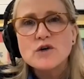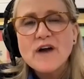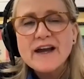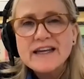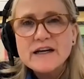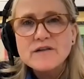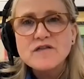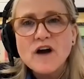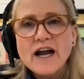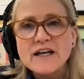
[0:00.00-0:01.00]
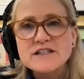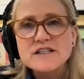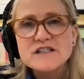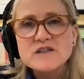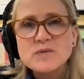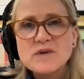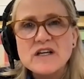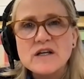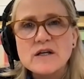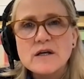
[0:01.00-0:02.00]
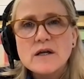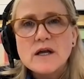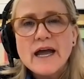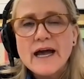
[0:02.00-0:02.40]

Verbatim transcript: So if I get invited to speak